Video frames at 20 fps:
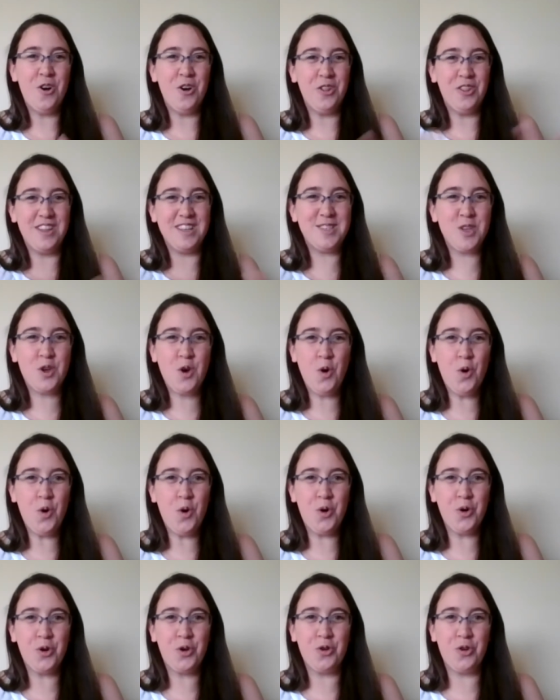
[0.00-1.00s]
this
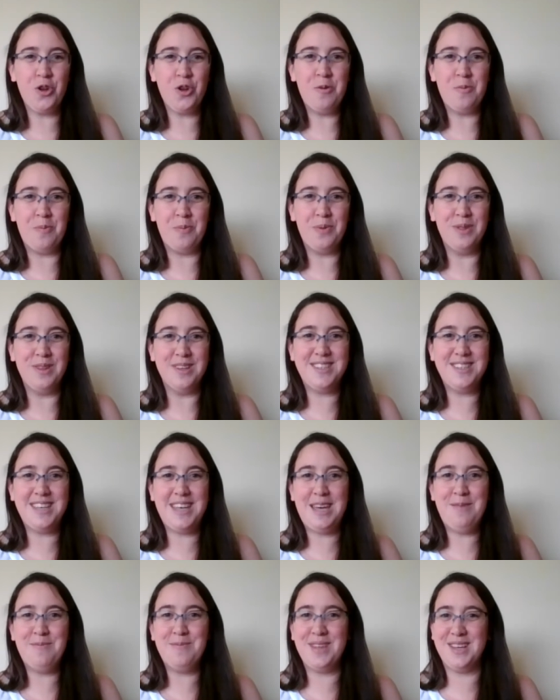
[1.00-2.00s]
core group, the
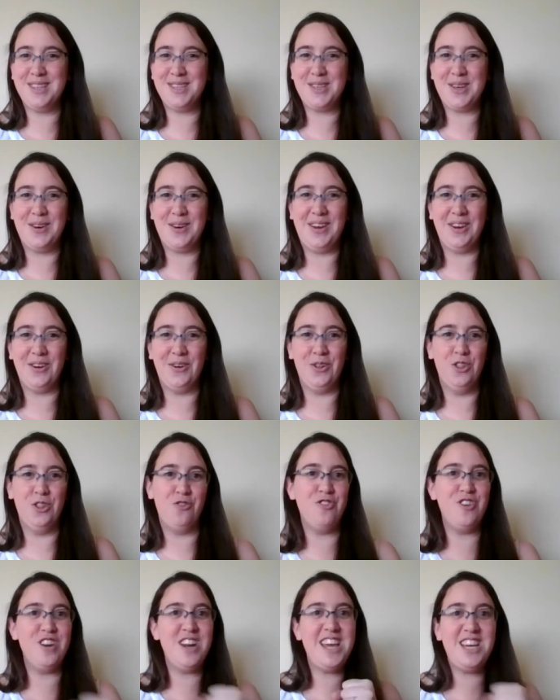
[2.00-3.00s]
team that's going on, the
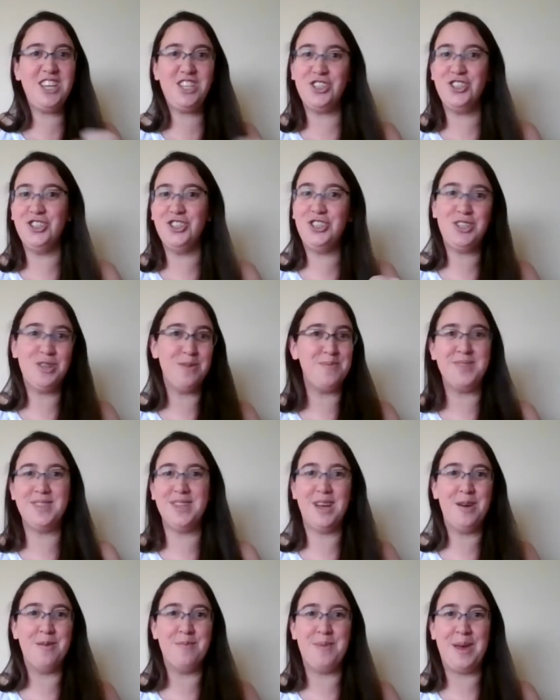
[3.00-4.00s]
relationships
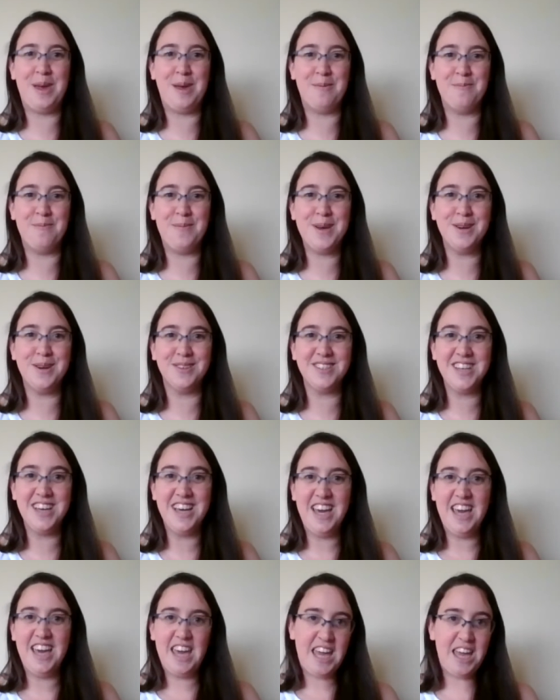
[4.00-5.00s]
that are being built,
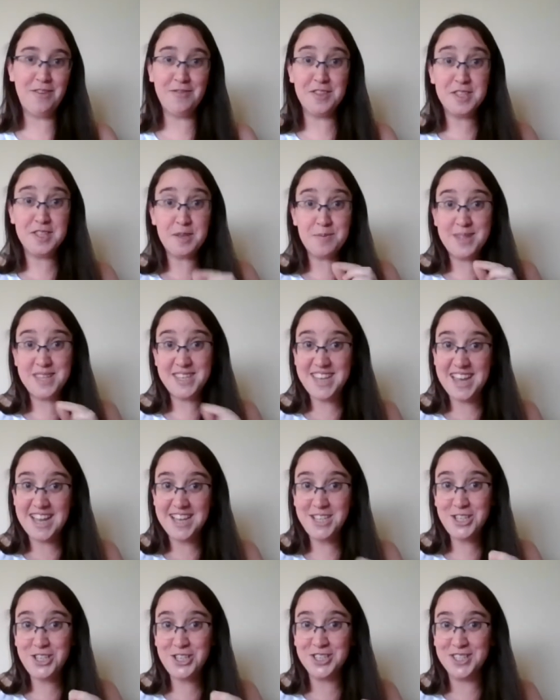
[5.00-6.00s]
even some of the
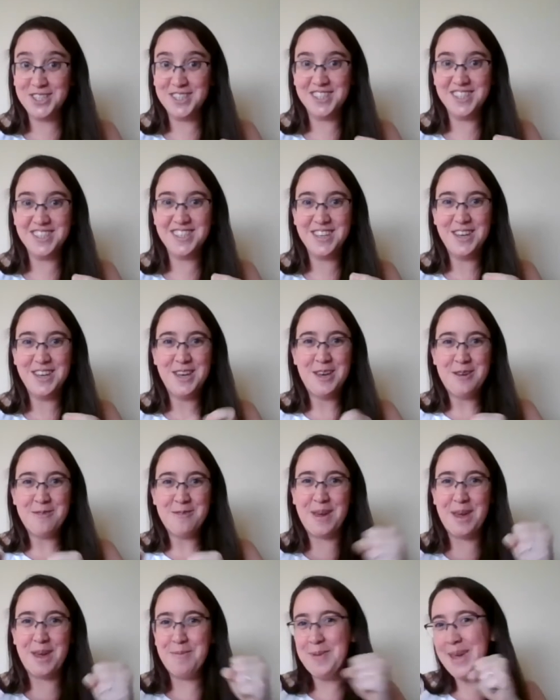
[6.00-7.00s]
tensions,
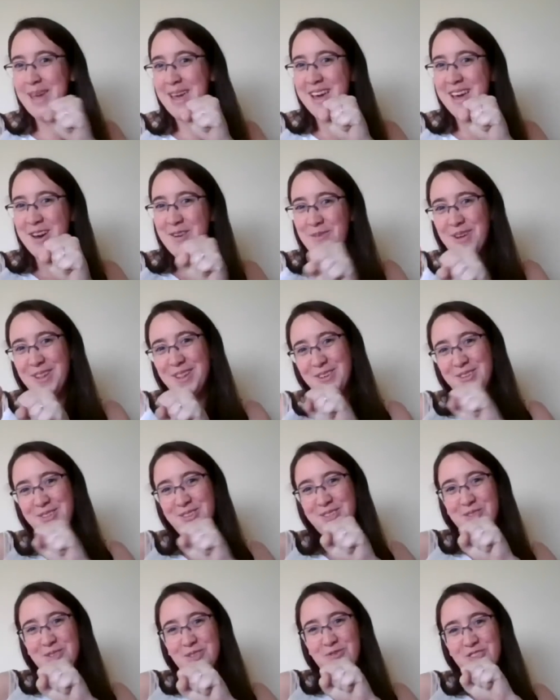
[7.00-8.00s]
maybe where those
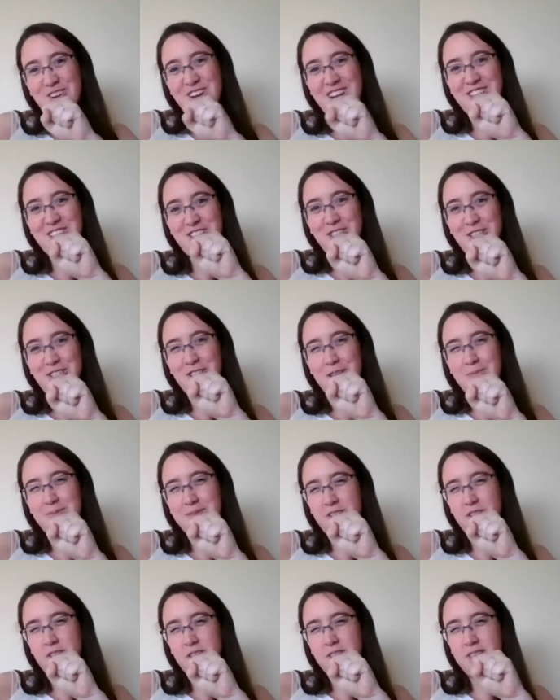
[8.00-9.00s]
relationships
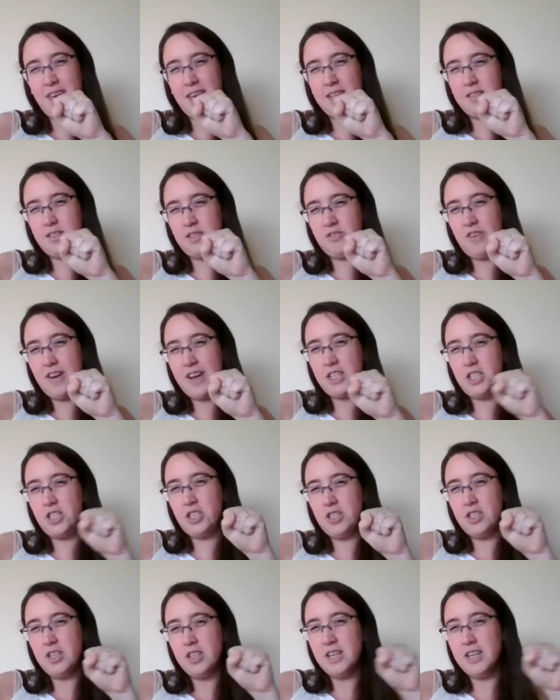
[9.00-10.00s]
just get
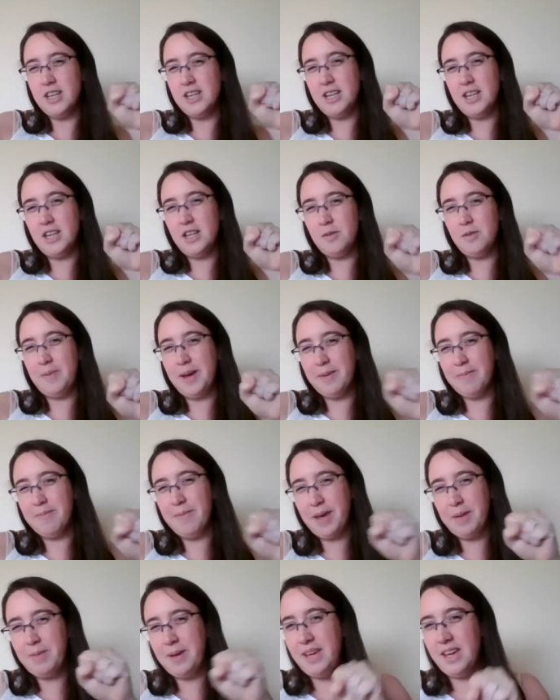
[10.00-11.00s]
stretched a little bit.
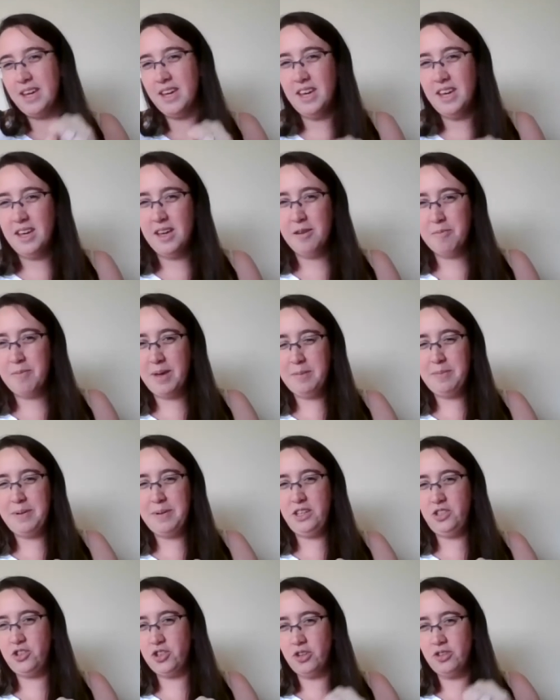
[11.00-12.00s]
Maybe,
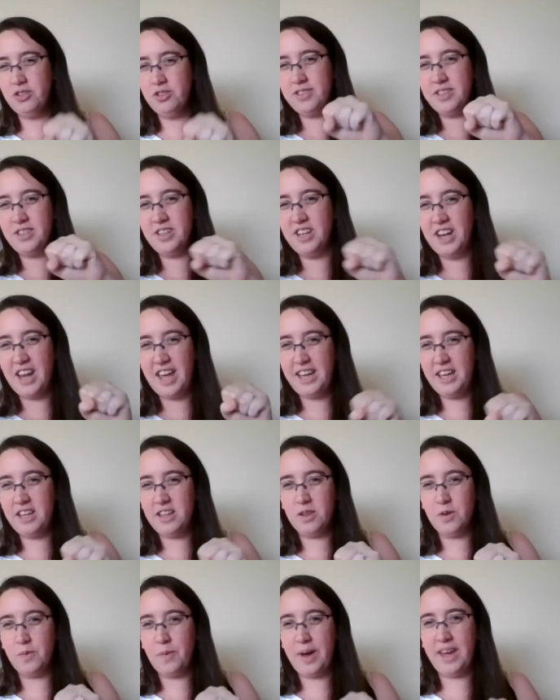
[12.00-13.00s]
maybe John didn't like
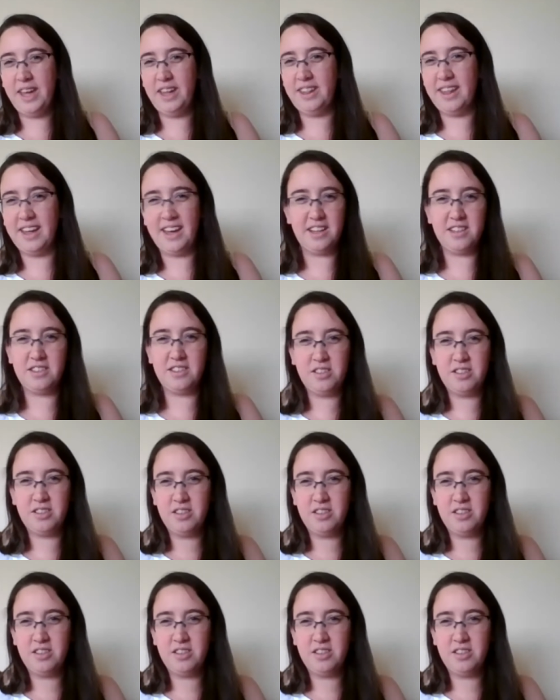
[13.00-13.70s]
the way that